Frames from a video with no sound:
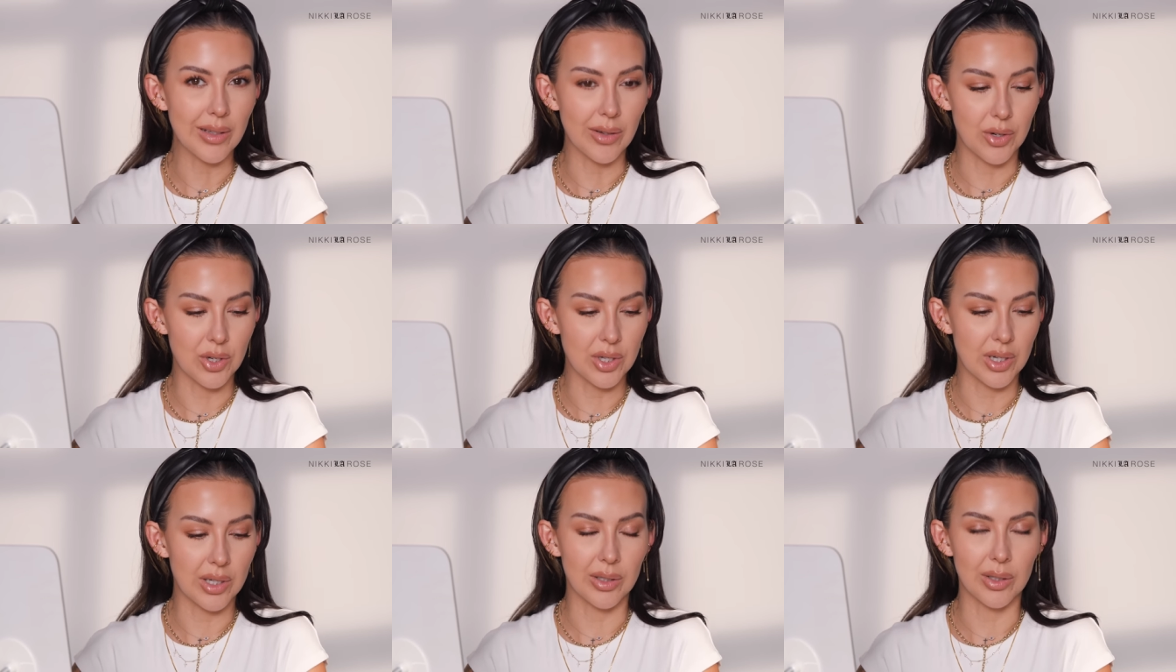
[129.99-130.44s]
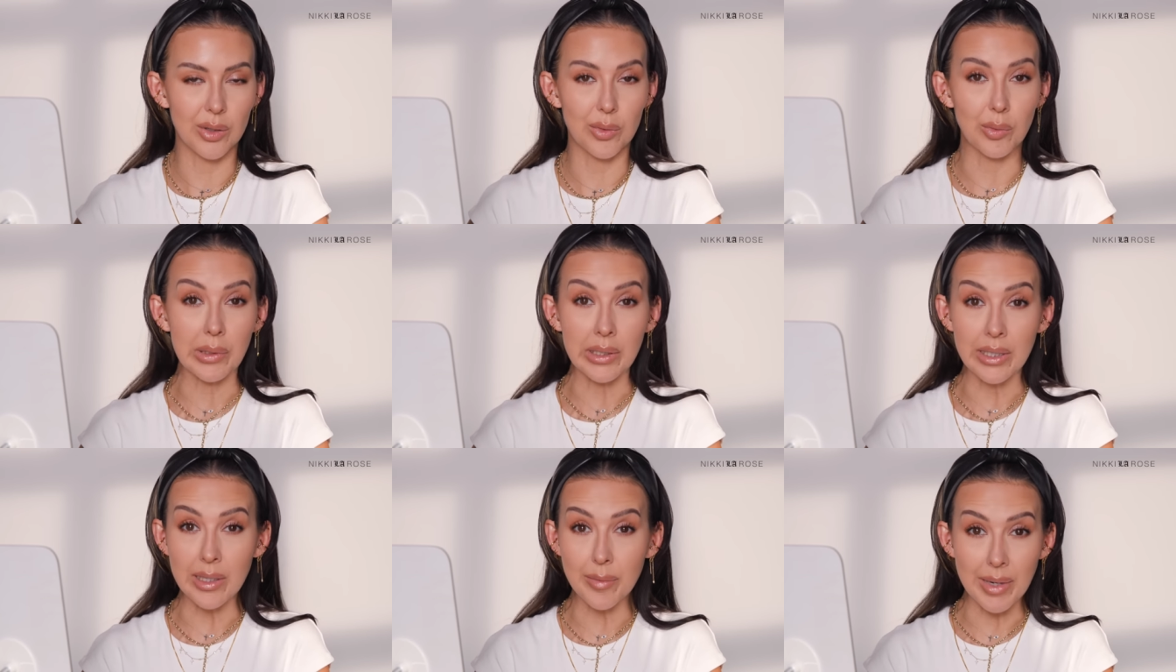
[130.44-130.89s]
They're just gonna look
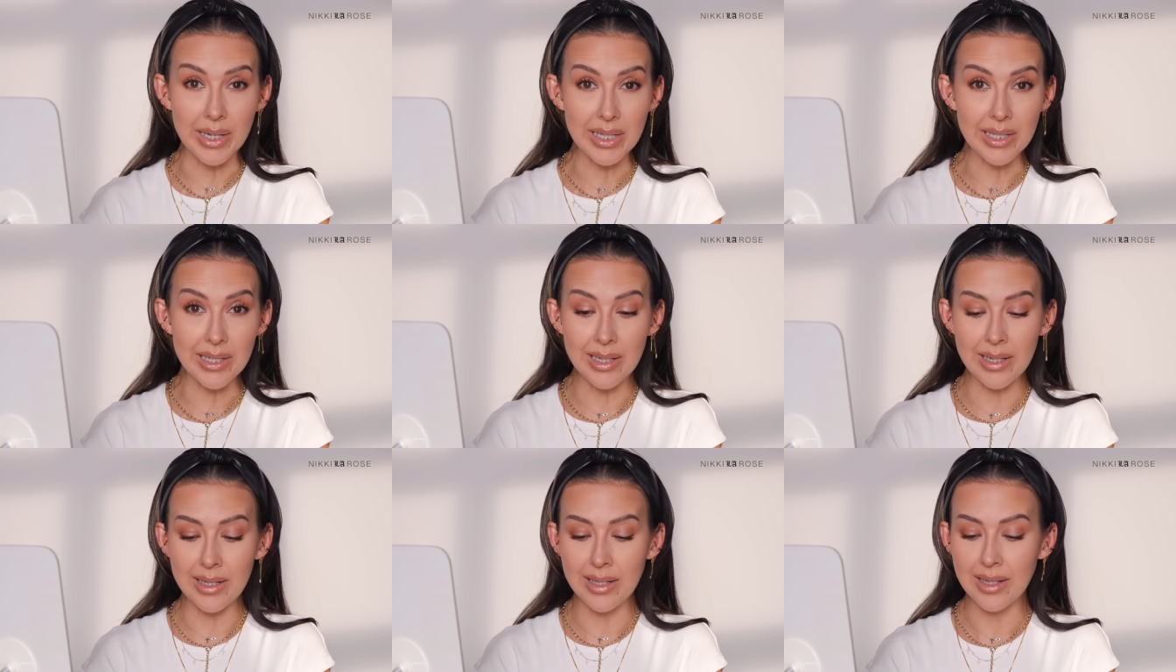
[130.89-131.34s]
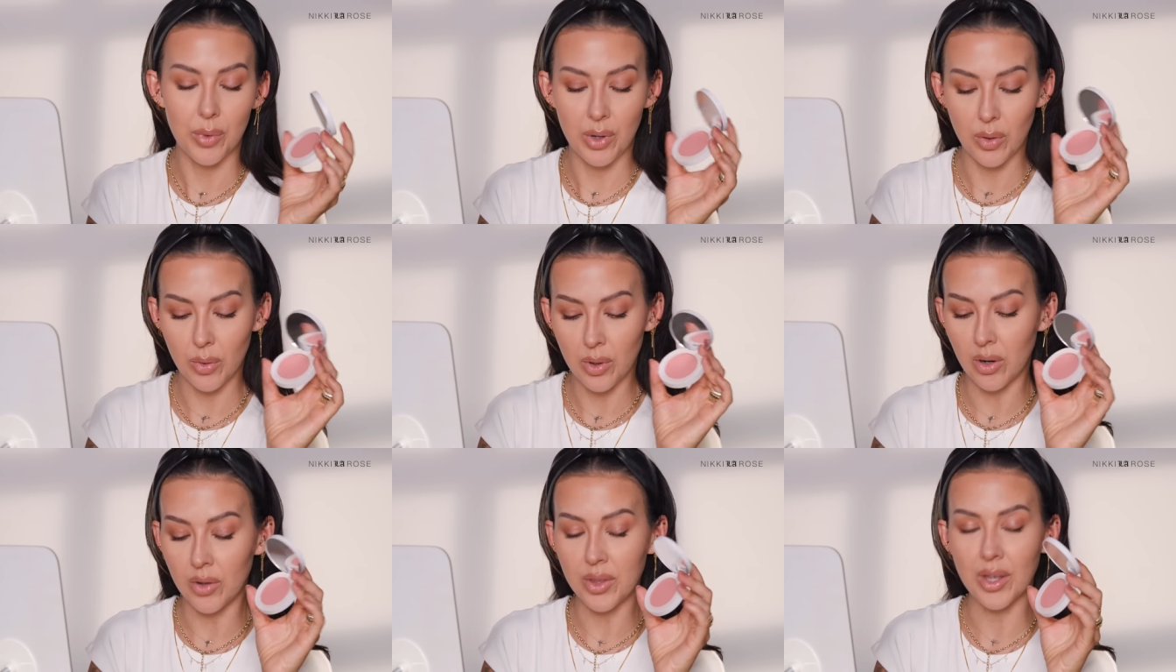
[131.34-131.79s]
really messy. We
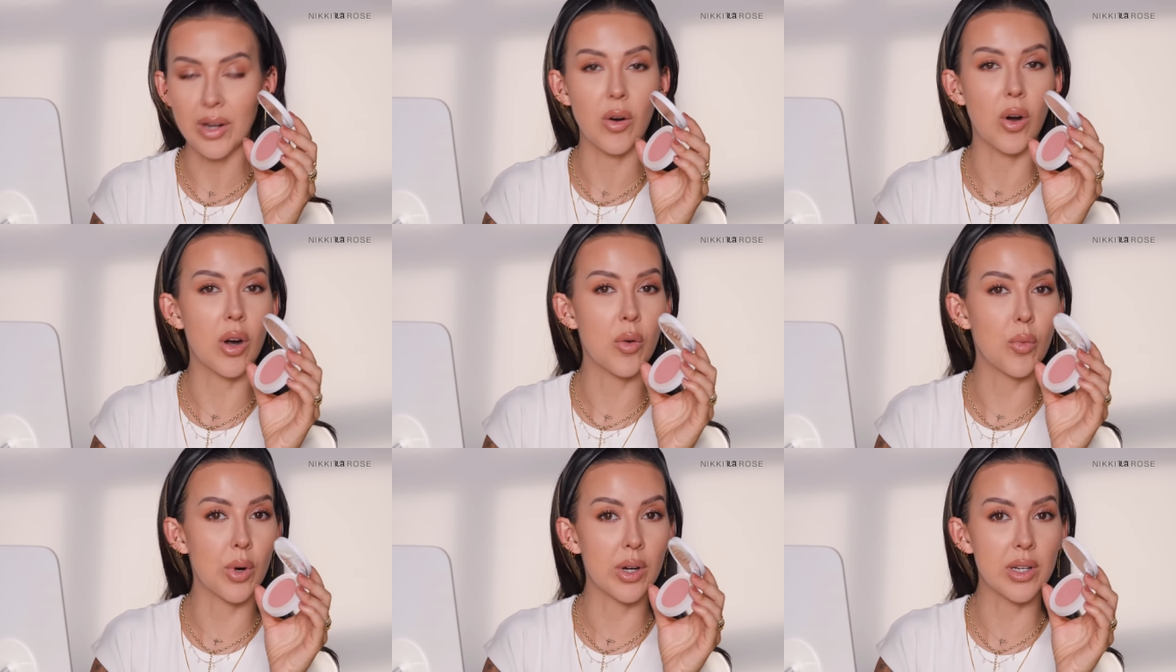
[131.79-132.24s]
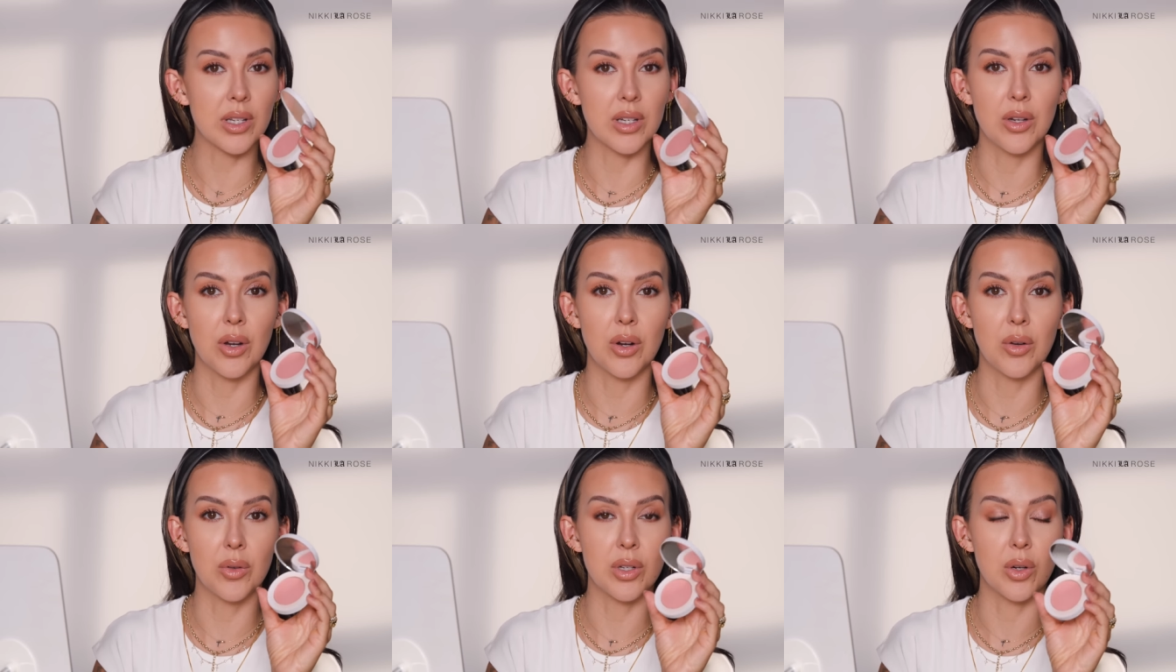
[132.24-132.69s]
don't want all that hard work to
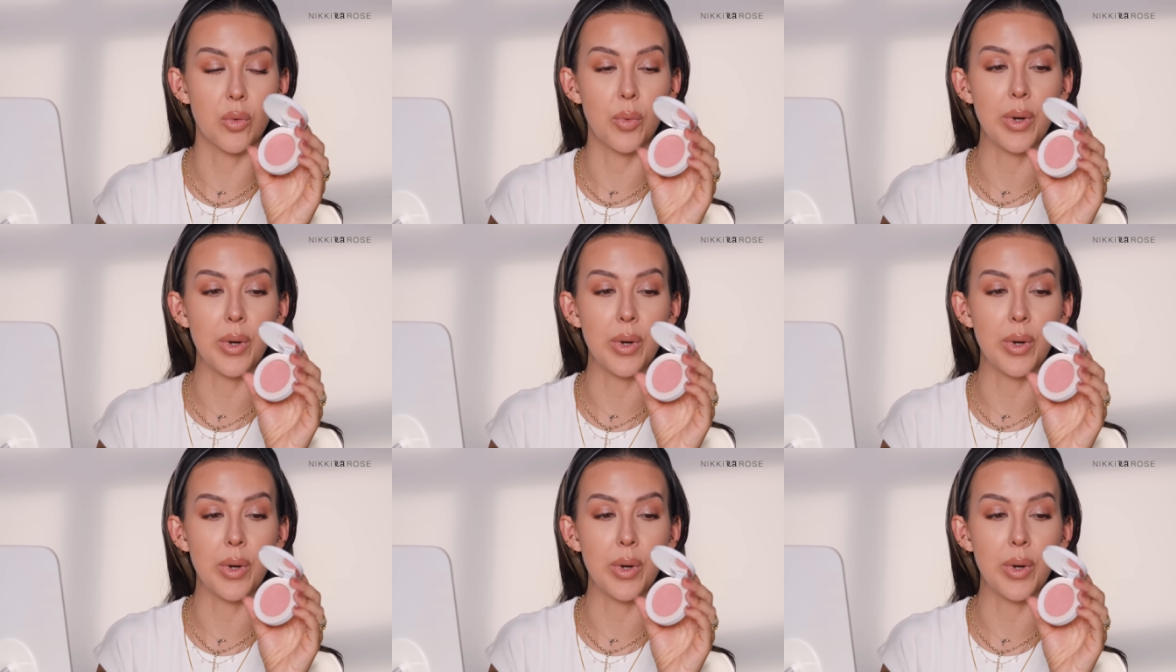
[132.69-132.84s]
go to